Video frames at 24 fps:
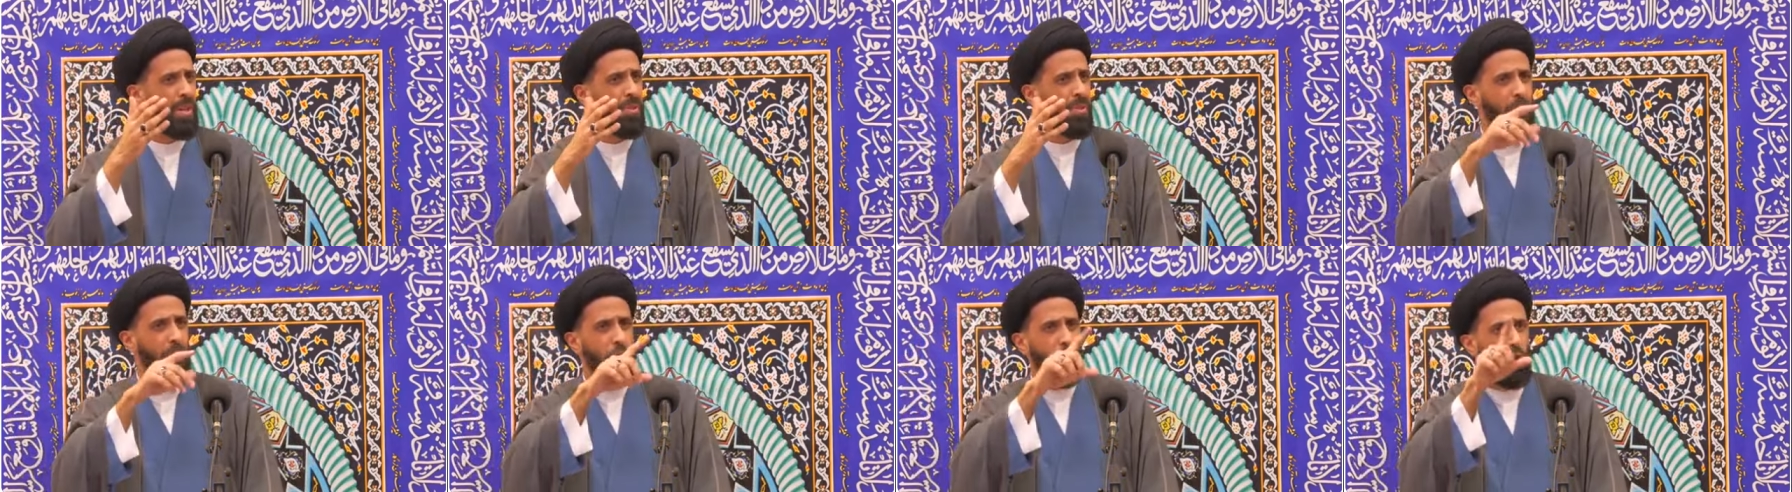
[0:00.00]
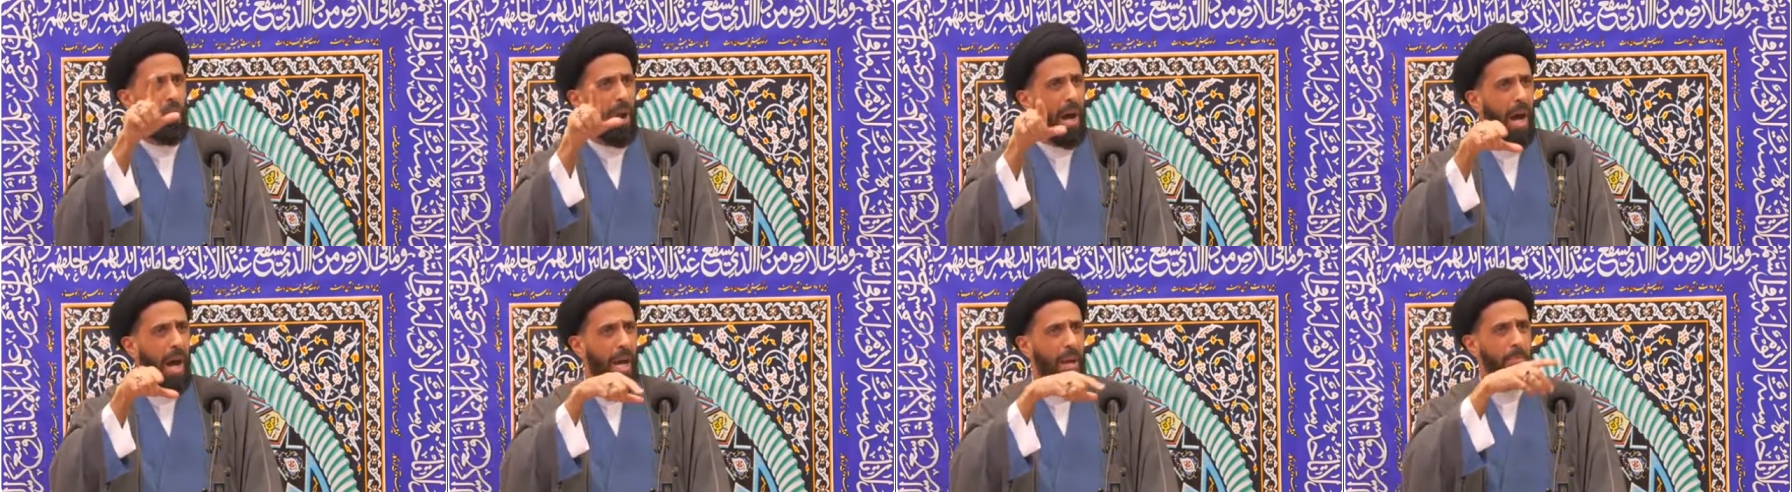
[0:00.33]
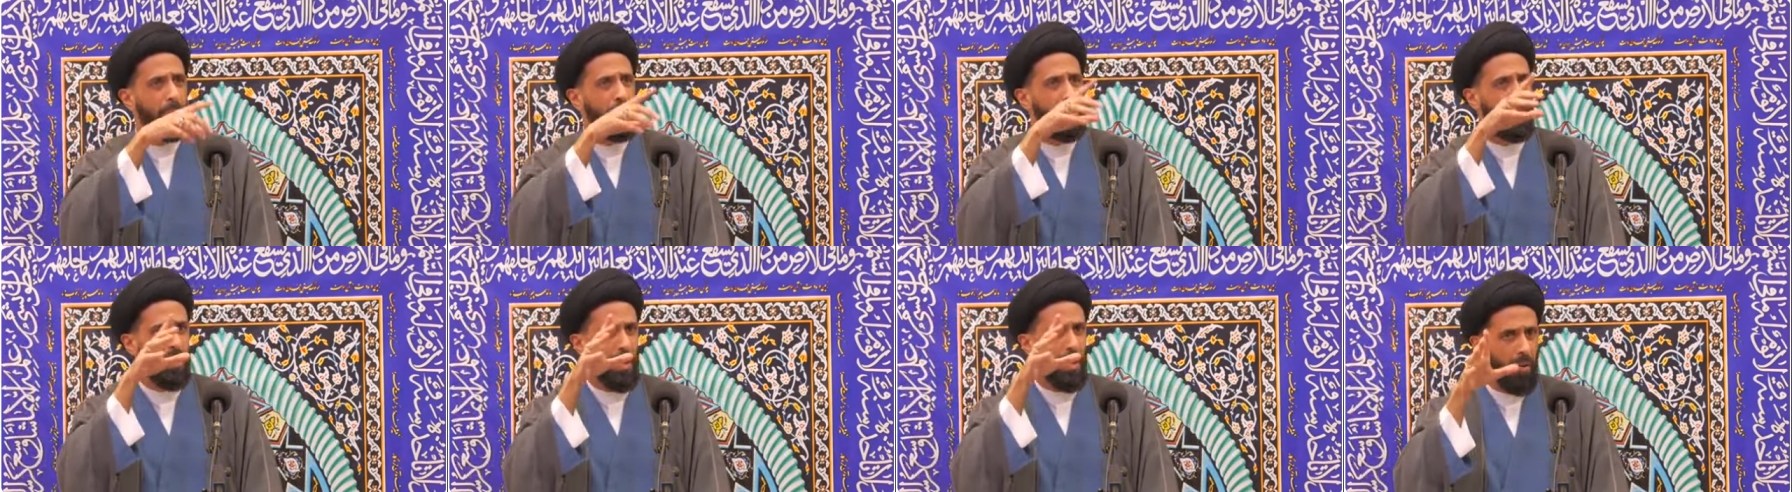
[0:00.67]
the
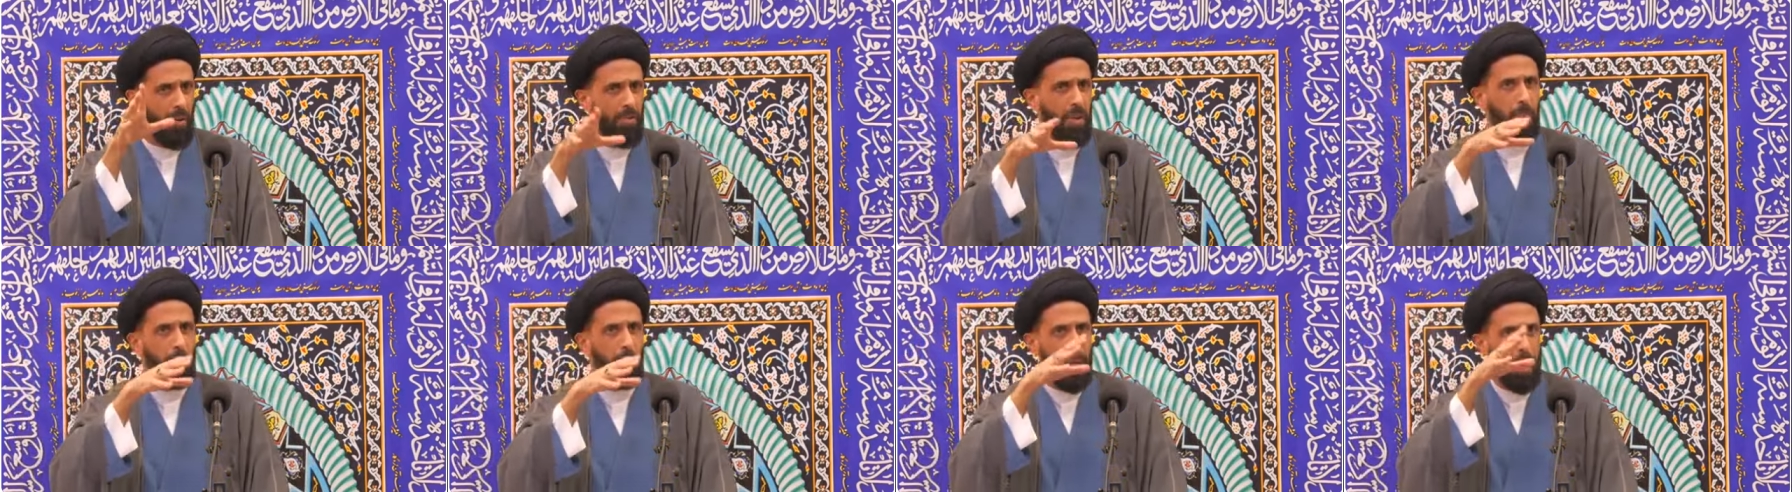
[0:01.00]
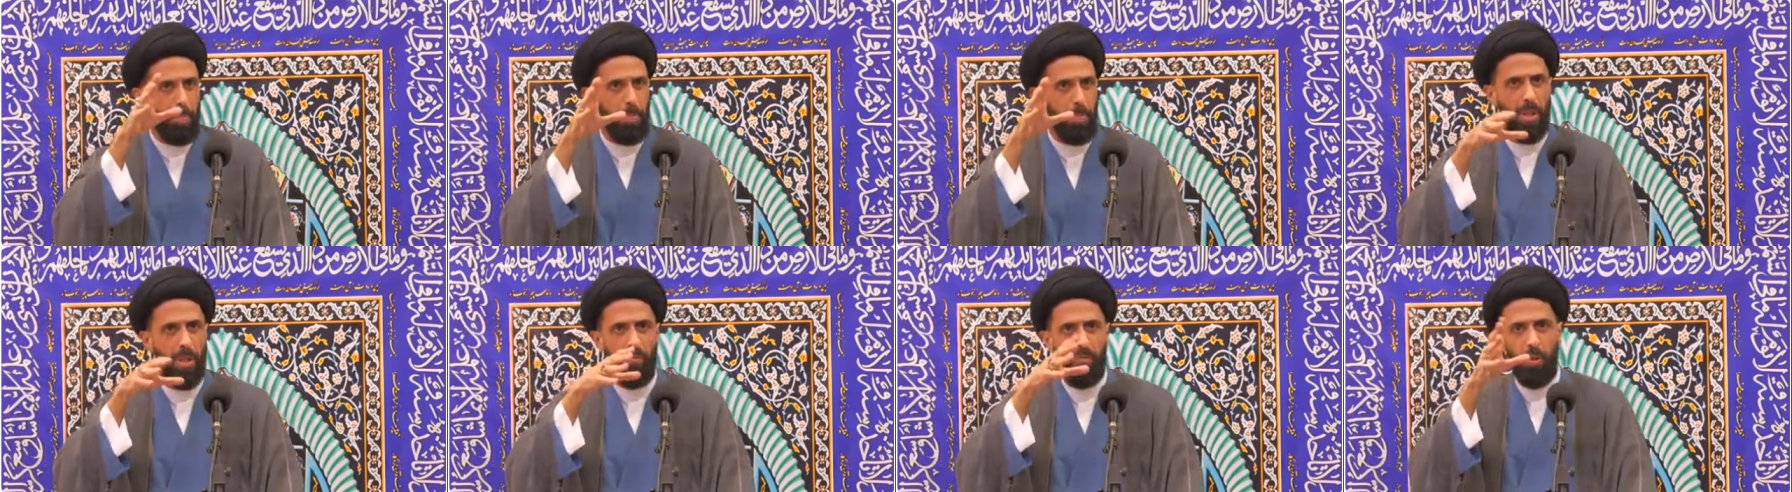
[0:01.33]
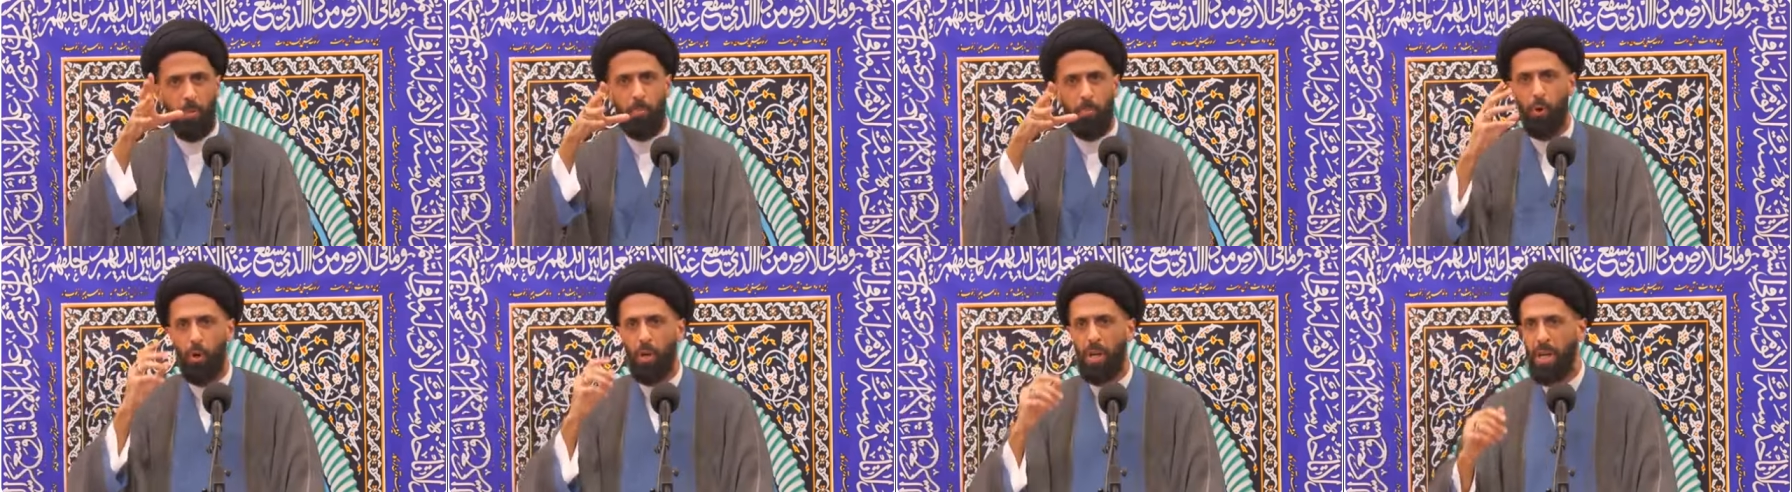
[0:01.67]
tribes of the people of
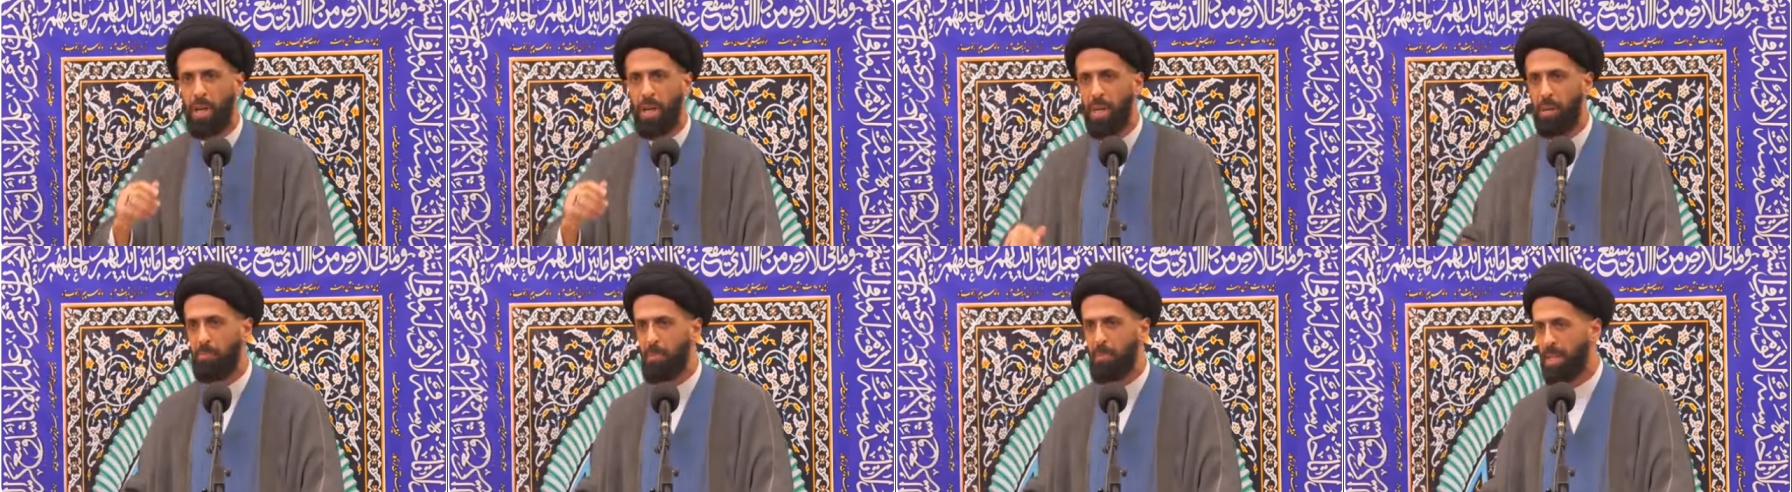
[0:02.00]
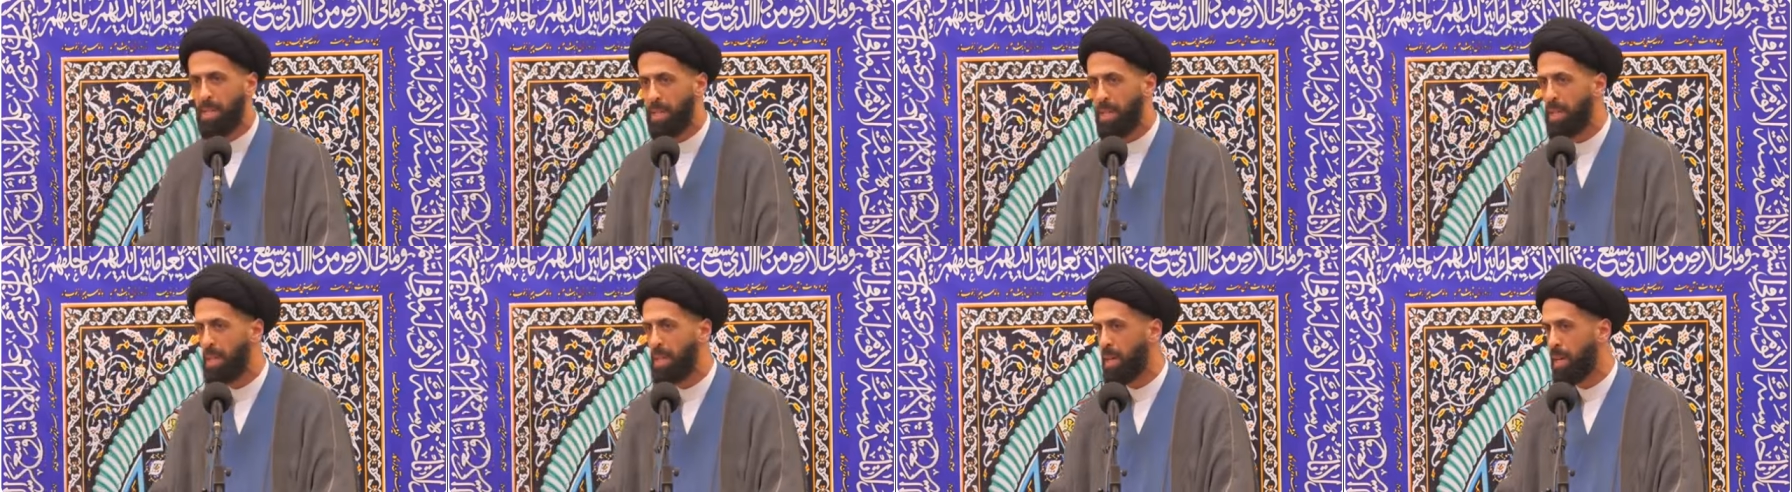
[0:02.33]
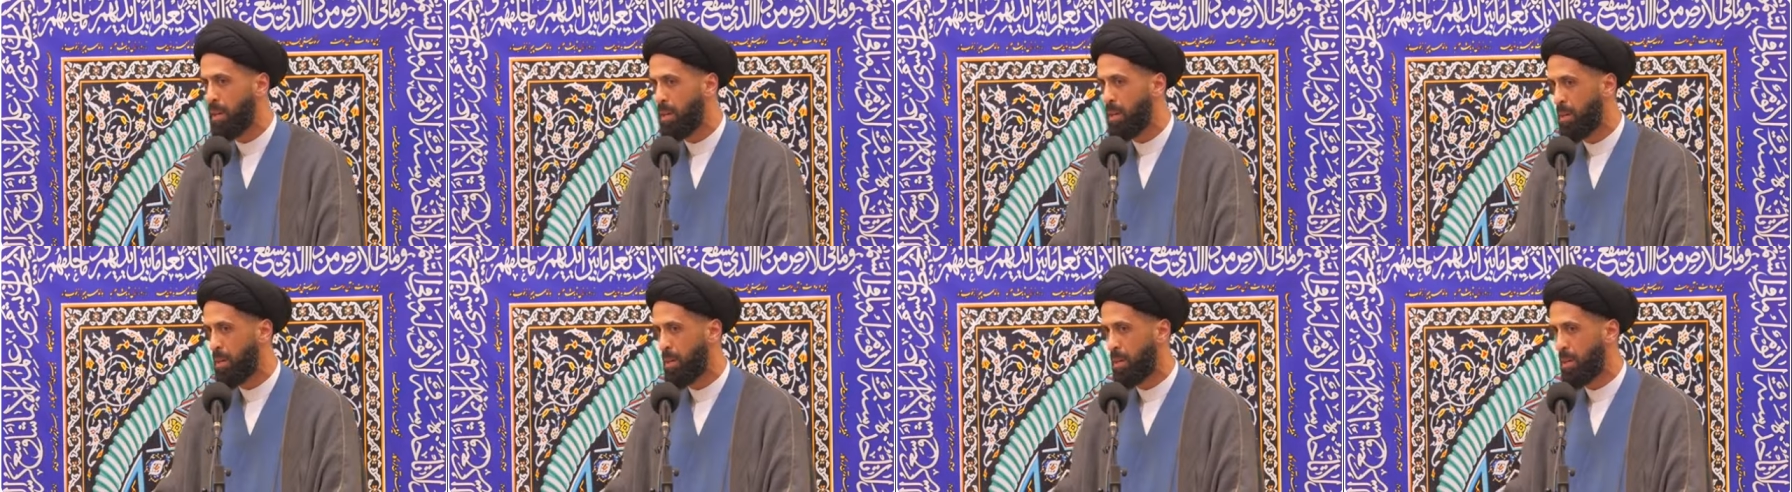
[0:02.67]
the book in
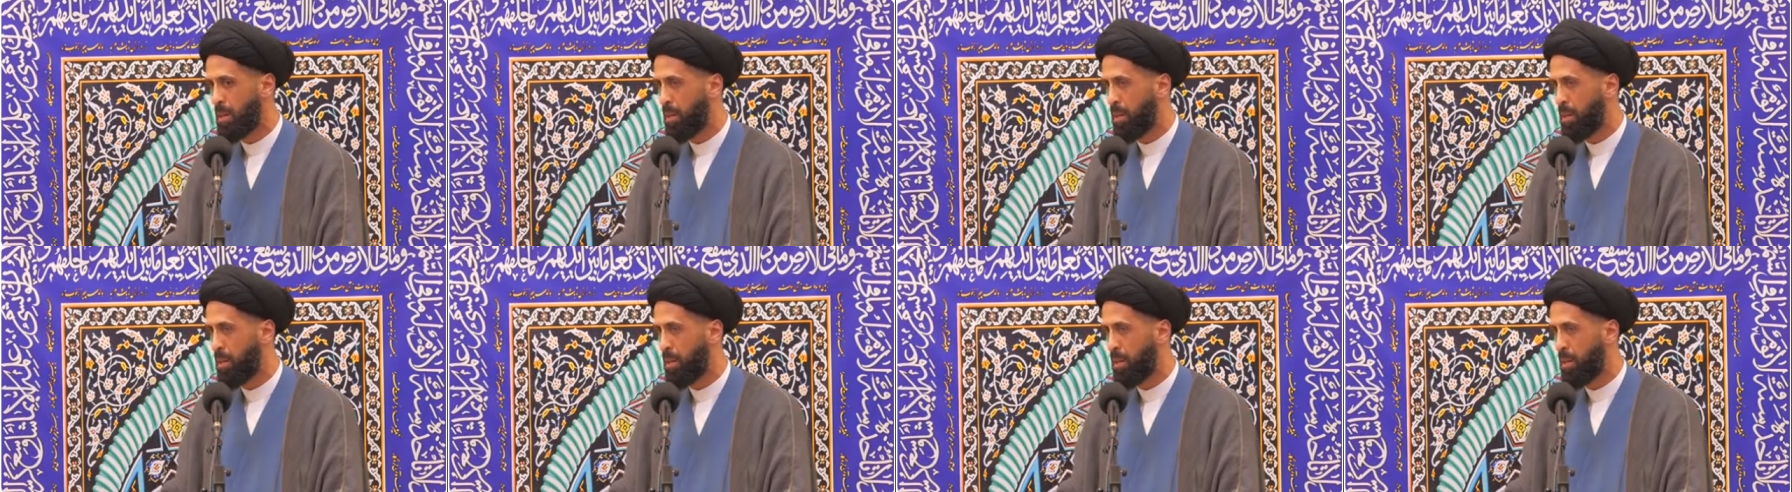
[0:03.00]
Medina,